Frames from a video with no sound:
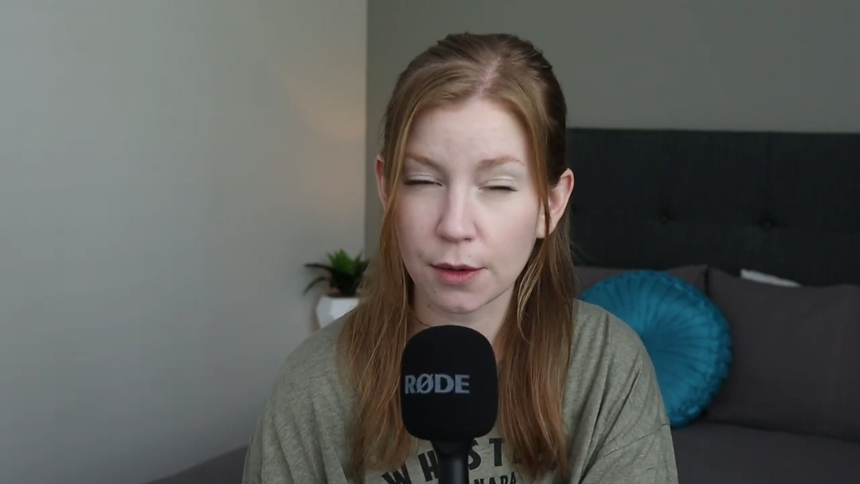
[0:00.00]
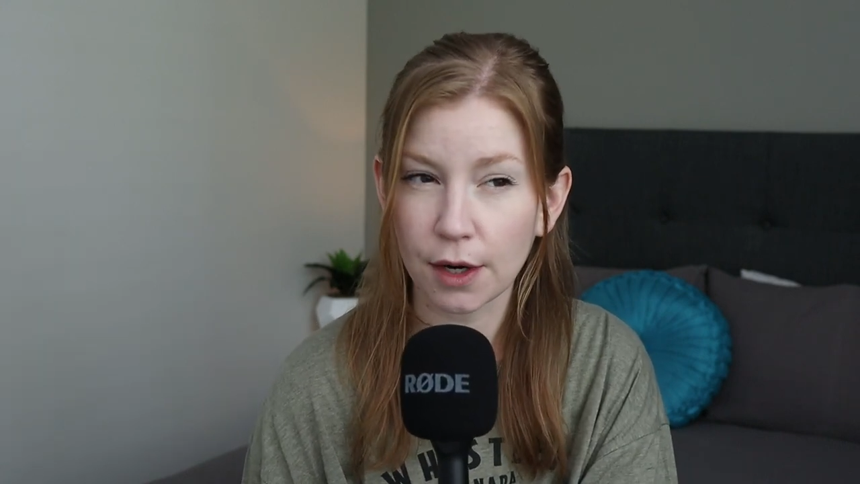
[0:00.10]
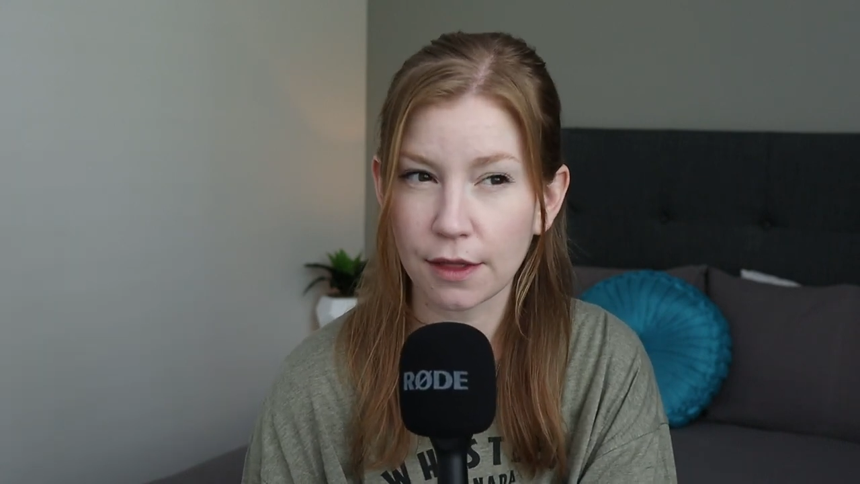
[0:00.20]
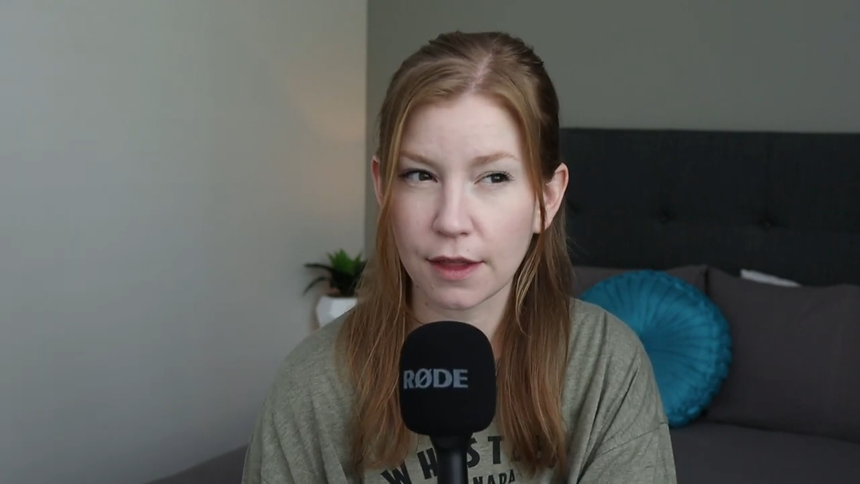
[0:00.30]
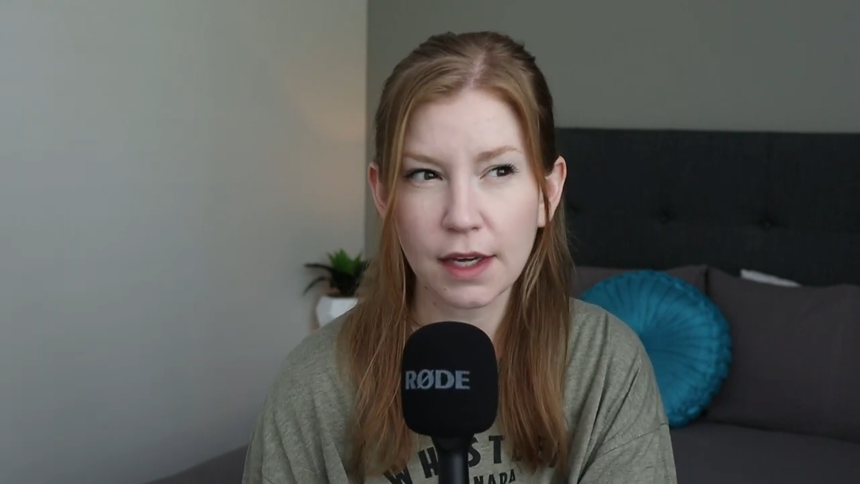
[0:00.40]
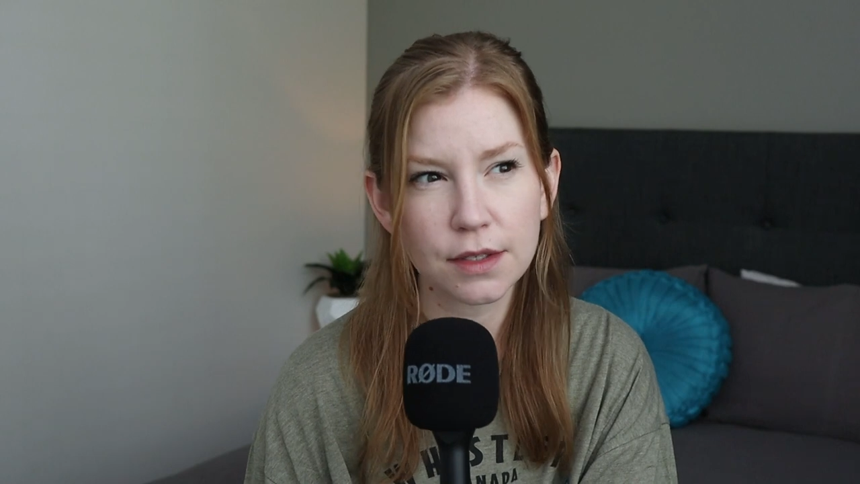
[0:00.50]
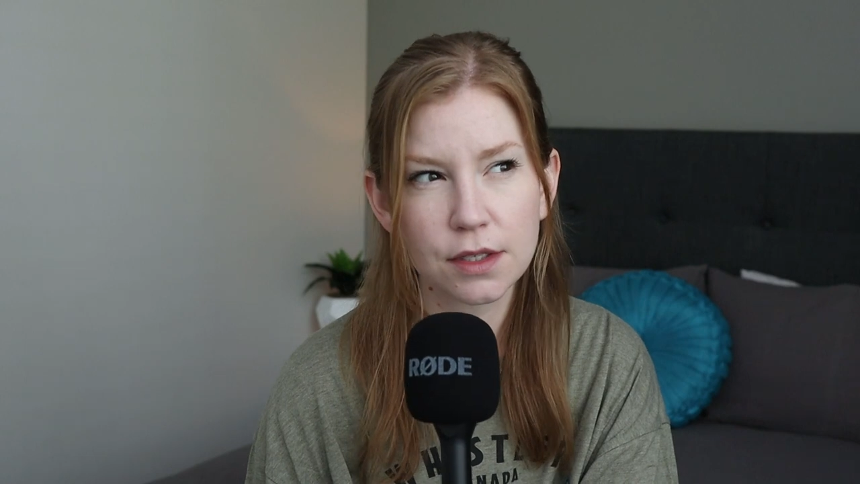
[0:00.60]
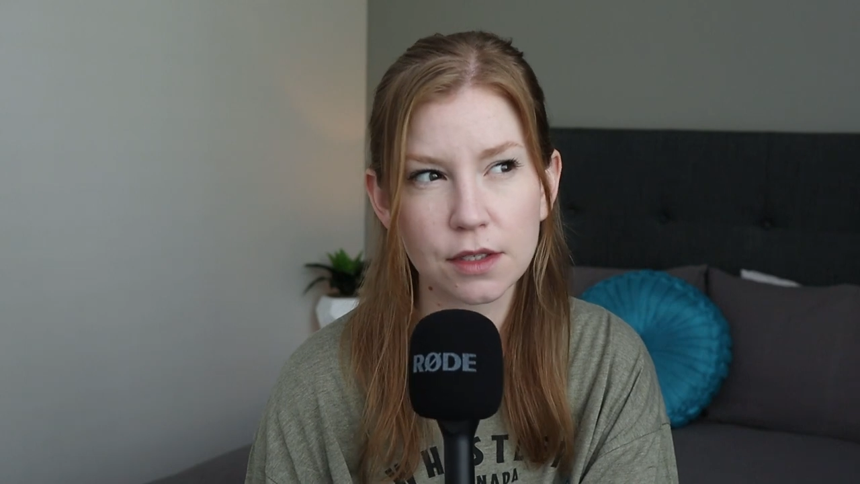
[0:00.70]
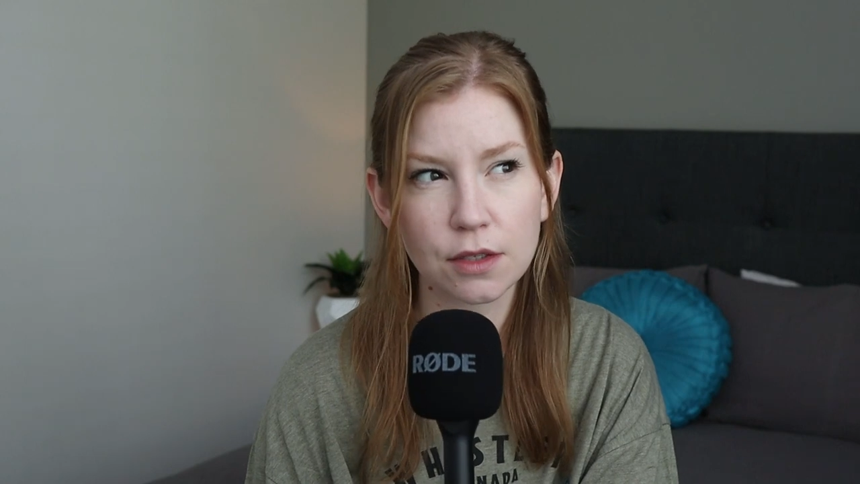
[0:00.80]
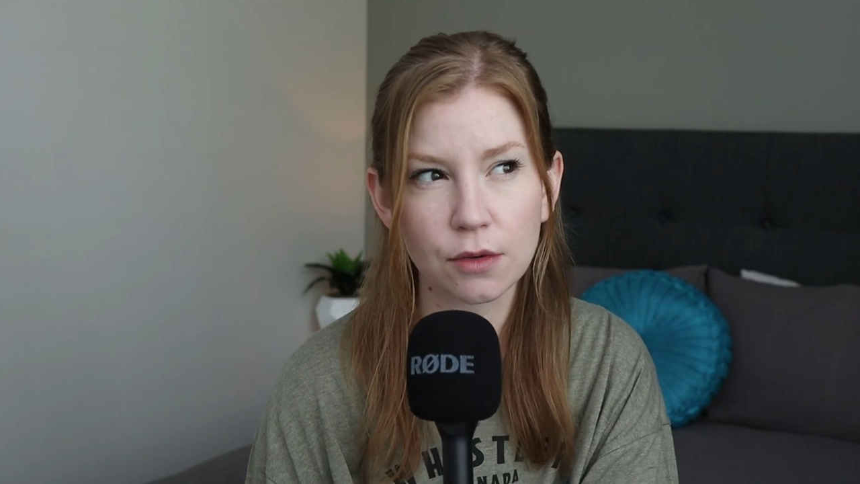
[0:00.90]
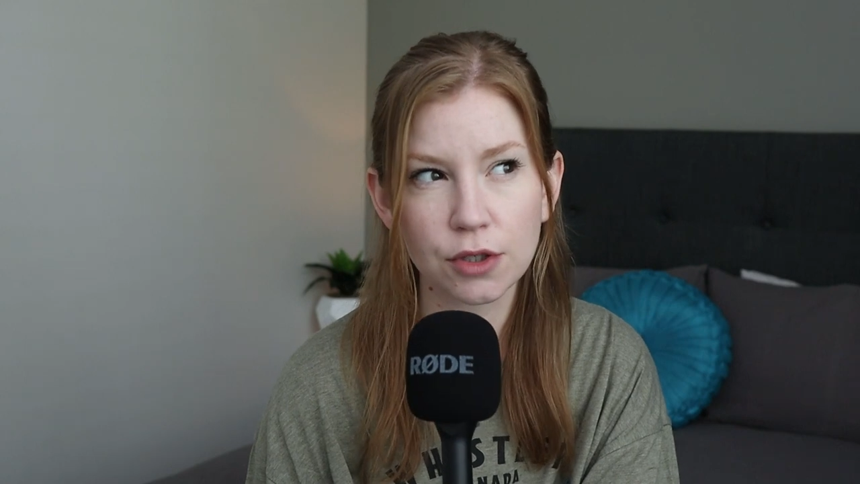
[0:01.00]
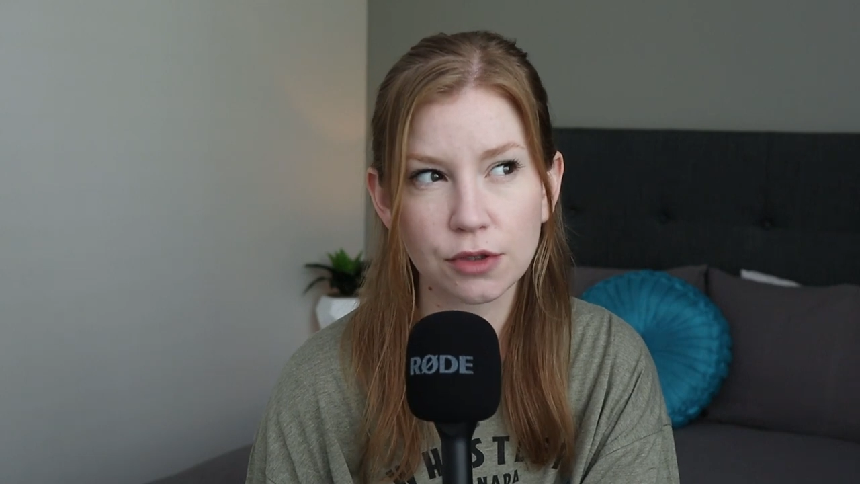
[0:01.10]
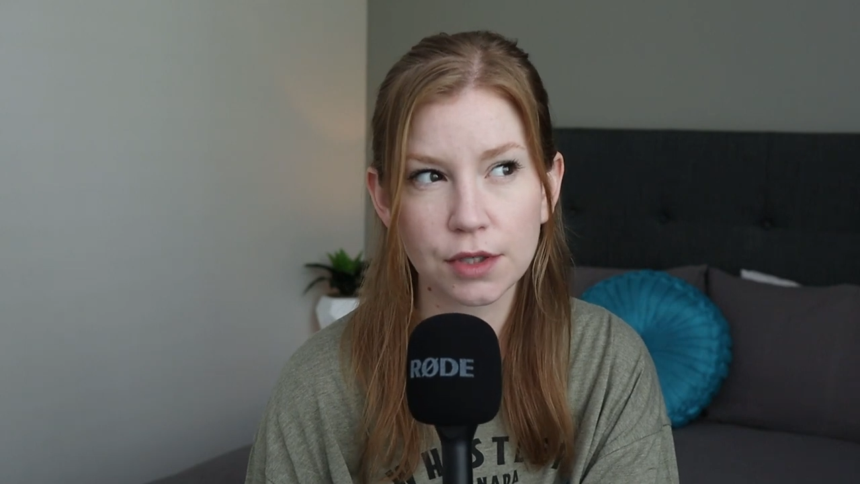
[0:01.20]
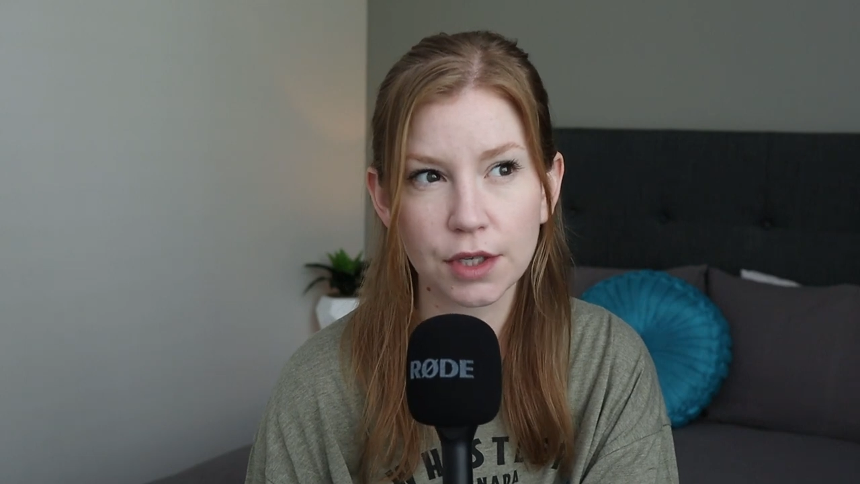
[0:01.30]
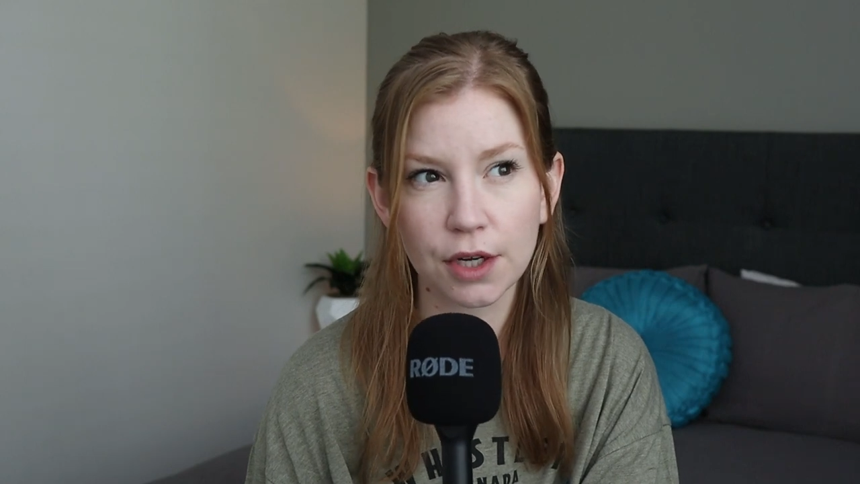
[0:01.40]
or I think a
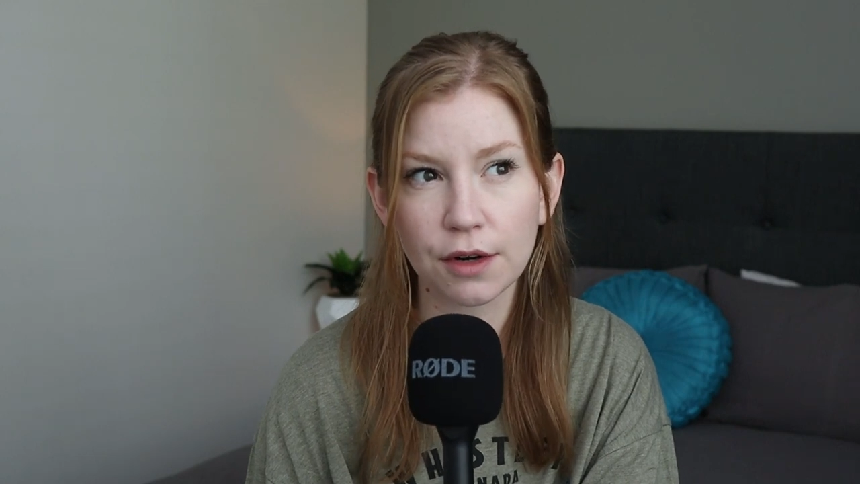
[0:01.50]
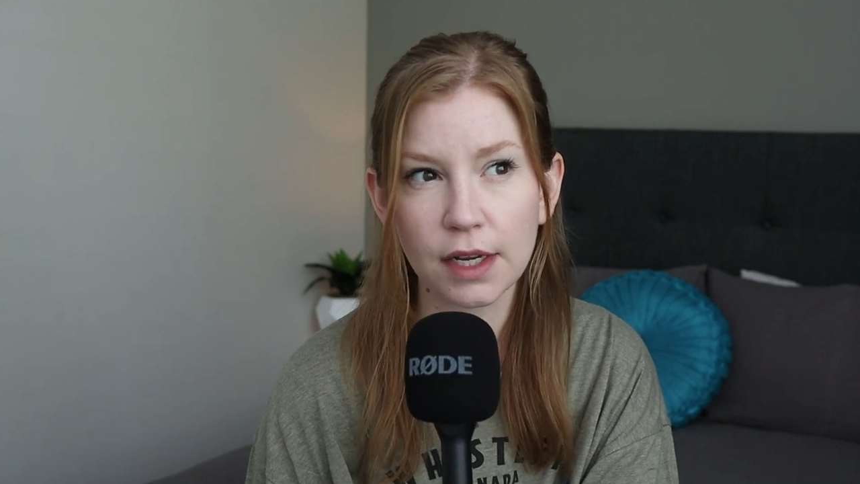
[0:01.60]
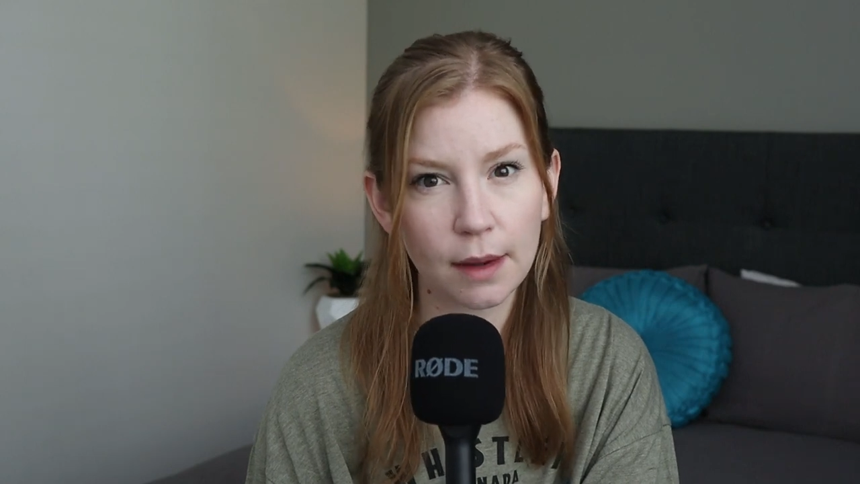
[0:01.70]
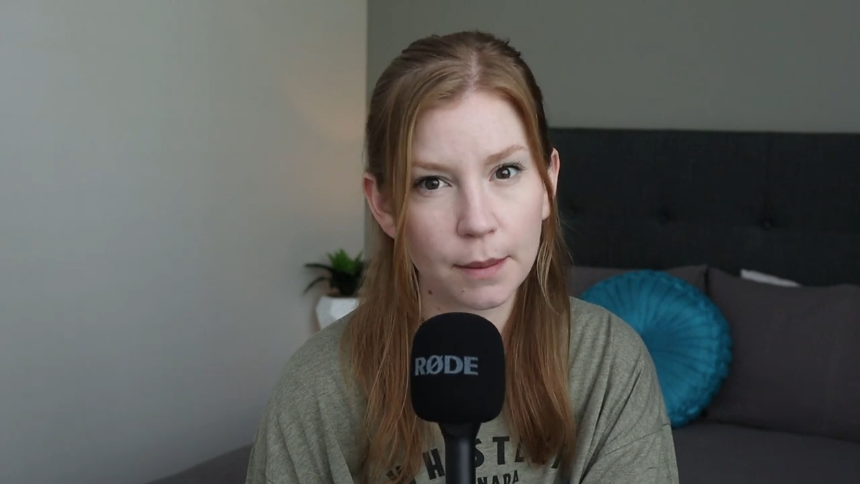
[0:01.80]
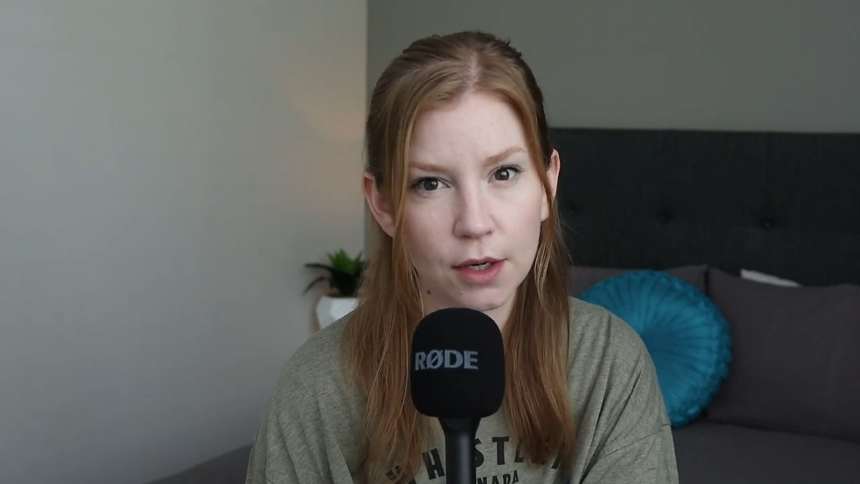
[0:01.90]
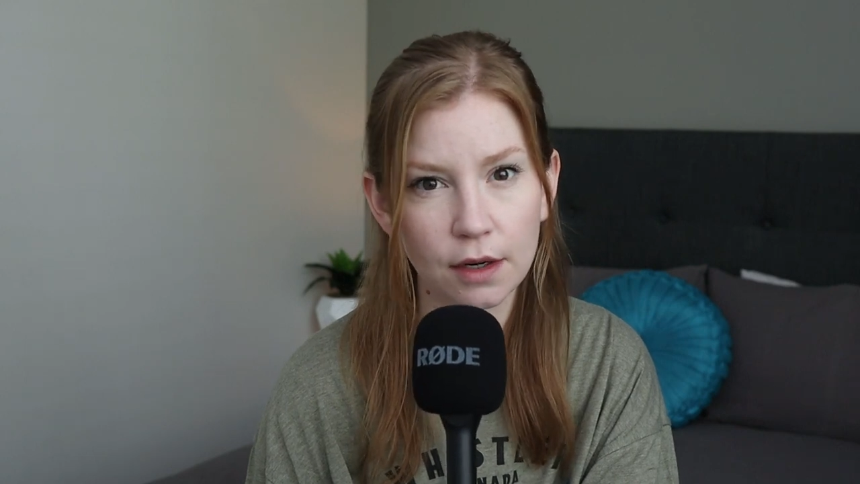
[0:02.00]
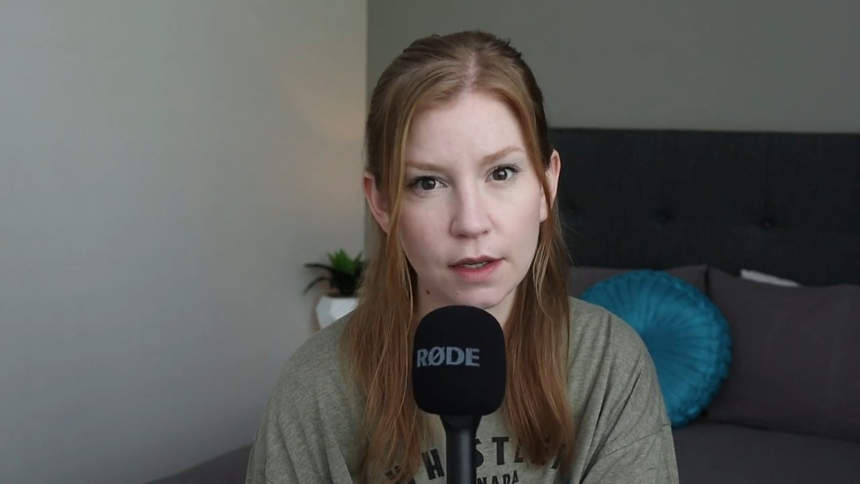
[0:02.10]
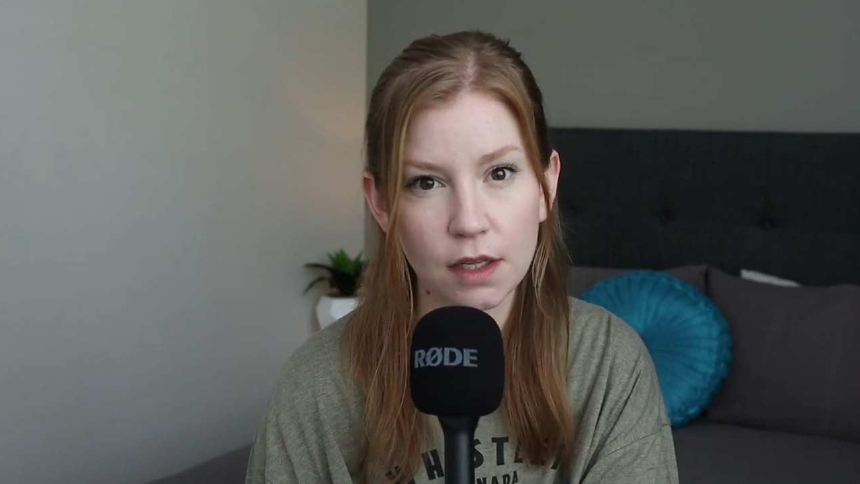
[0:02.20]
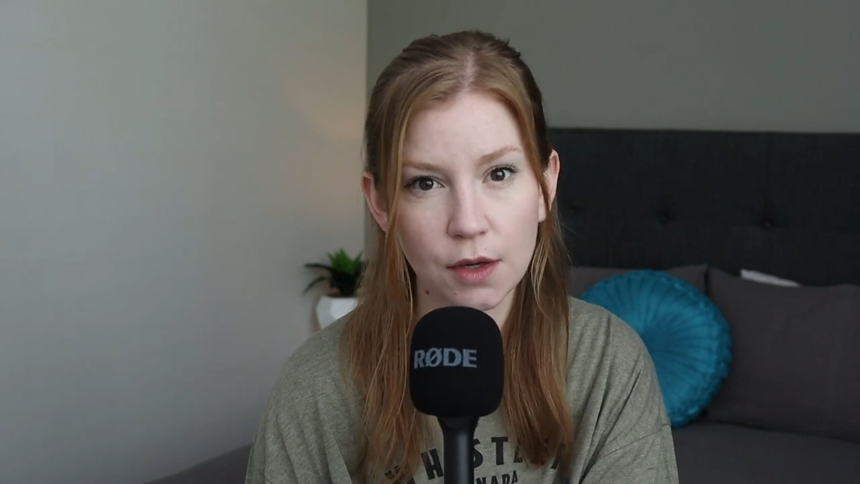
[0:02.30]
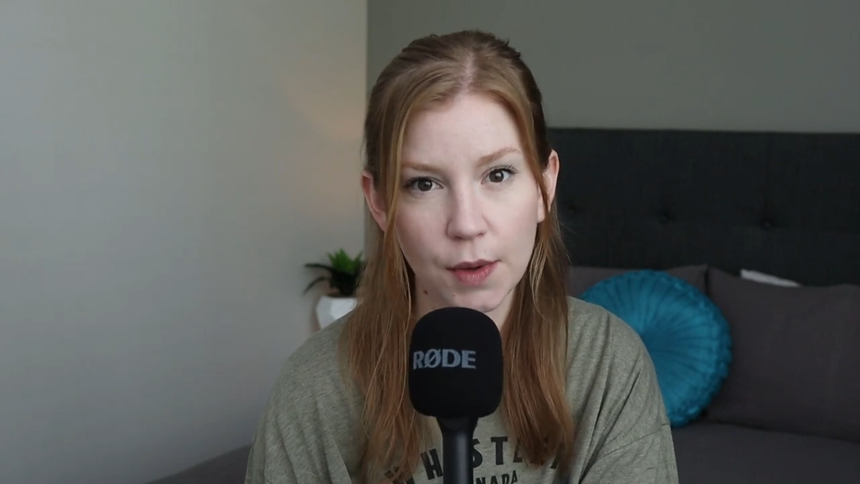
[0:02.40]
Social Security number in the